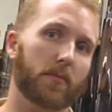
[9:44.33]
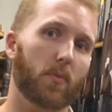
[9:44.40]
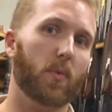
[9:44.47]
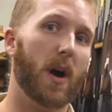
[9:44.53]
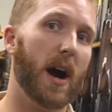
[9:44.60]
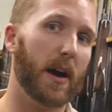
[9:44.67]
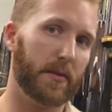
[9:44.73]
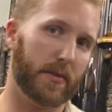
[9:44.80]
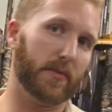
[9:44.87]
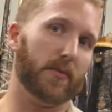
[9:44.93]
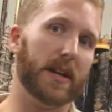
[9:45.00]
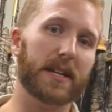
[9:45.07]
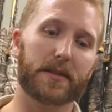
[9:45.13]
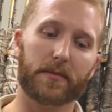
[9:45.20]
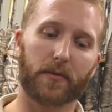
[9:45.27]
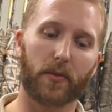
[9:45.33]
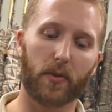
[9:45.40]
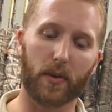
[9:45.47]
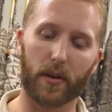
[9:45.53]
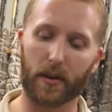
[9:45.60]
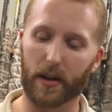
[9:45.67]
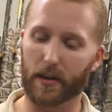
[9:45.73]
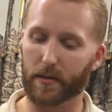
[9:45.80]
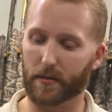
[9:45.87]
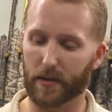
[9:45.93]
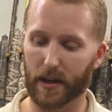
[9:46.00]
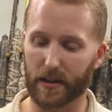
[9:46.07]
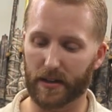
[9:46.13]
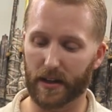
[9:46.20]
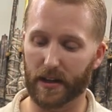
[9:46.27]
the reason for it,
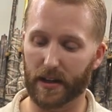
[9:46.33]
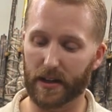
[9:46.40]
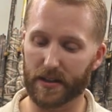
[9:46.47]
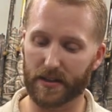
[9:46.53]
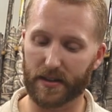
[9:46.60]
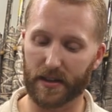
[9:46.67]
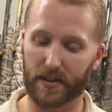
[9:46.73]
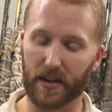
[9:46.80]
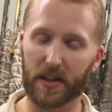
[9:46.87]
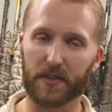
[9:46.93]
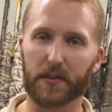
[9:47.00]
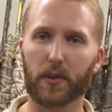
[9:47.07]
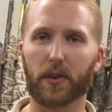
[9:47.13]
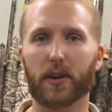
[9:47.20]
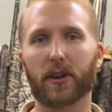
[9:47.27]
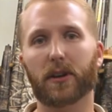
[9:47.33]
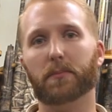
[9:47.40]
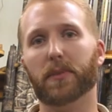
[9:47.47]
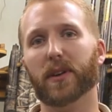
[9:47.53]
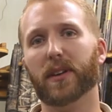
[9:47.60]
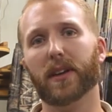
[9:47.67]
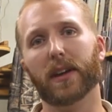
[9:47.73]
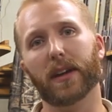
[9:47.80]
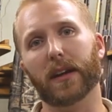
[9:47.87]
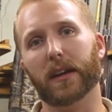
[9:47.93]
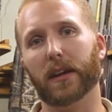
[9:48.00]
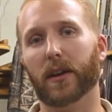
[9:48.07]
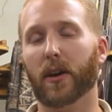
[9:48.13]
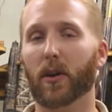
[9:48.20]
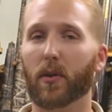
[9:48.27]
and it does feel good. But
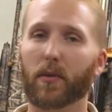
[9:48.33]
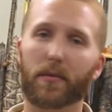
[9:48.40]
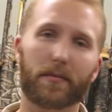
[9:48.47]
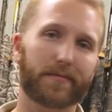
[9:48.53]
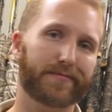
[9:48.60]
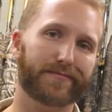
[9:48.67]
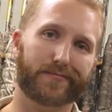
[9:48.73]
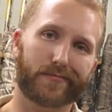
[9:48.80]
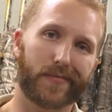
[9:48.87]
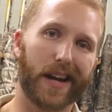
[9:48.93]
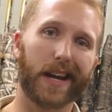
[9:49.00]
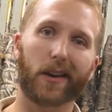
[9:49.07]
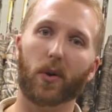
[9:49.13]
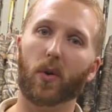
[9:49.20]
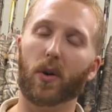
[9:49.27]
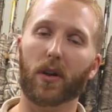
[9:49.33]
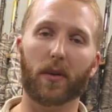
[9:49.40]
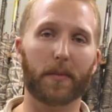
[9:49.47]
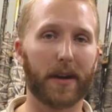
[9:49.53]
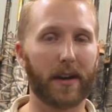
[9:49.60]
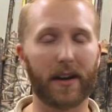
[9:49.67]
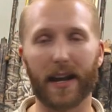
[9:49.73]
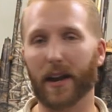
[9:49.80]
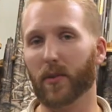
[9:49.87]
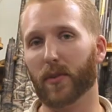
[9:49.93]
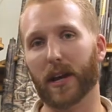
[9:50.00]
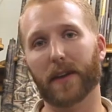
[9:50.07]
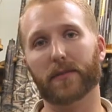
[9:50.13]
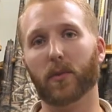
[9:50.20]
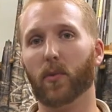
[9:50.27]
you know, if I get oil on the gun, I don't
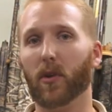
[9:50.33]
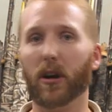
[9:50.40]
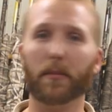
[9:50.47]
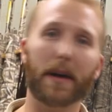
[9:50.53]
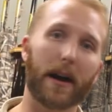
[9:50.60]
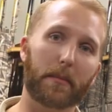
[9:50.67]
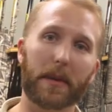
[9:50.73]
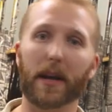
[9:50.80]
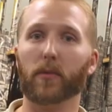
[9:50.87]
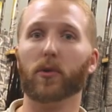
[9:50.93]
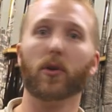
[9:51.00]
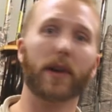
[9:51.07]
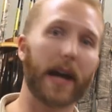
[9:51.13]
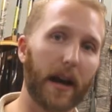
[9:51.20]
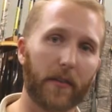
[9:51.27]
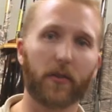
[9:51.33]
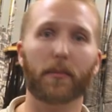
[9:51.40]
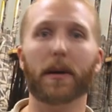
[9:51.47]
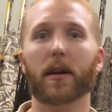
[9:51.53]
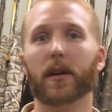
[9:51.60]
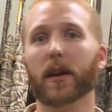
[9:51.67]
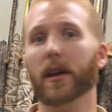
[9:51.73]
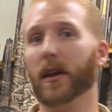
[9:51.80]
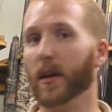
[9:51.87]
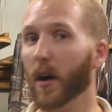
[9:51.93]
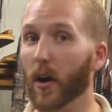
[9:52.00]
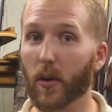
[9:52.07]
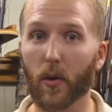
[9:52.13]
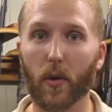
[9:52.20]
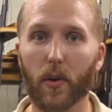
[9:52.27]
want to have to worry about being real careful about getting
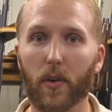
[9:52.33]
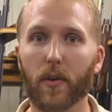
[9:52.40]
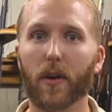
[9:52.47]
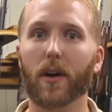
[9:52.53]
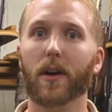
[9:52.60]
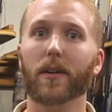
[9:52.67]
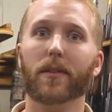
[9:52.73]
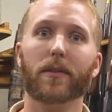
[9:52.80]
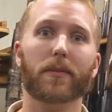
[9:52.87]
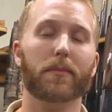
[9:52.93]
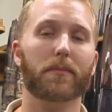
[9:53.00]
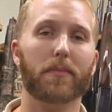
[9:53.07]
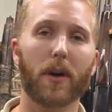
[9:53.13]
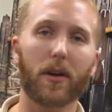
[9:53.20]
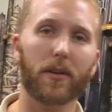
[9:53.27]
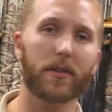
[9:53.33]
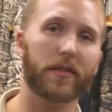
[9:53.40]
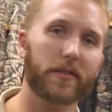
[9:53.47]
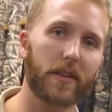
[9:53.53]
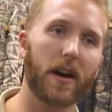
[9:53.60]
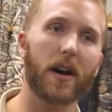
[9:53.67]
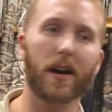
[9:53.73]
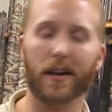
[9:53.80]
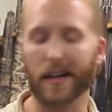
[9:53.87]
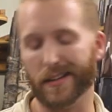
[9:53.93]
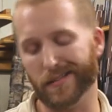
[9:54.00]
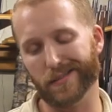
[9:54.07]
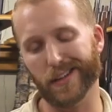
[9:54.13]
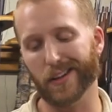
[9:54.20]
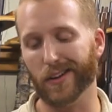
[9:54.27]
gun oil on part of the stock,
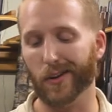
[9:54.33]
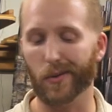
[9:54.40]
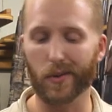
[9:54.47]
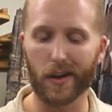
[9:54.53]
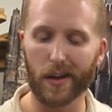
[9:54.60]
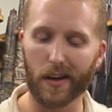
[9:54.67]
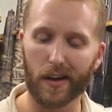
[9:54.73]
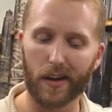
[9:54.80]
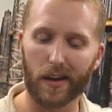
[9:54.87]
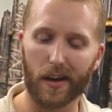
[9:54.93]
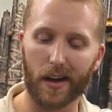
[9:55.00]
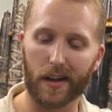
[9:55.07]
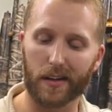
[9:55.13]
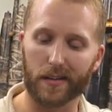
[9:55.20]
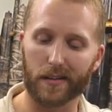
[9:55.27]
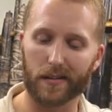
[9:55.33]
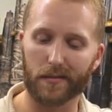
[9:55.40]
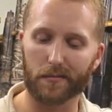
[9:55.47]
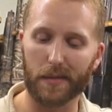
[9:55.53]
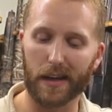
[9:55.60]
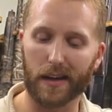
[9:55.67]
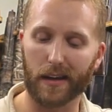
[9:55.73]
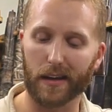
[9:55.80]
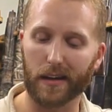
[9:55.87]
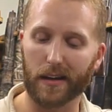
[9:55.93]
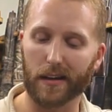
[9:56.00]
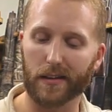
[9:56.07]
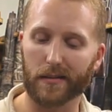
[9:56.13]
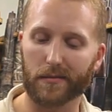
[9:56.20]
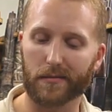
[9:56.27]
and you know, and making it
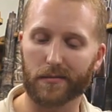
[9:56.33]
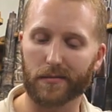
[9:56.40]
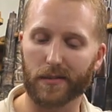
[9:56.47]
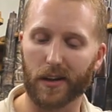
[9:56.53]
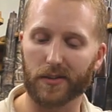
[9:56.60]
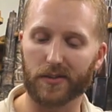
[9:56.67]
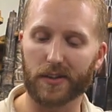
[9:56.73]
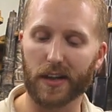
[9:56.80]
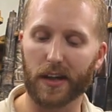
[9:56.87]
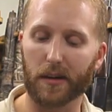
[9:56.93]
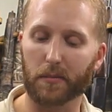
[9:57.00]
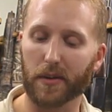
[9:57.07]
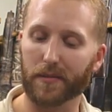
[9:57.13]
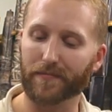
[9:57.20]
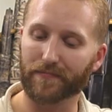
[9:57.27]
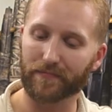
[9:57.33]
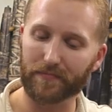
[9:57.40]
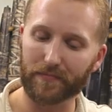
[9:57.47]
get all sticky. But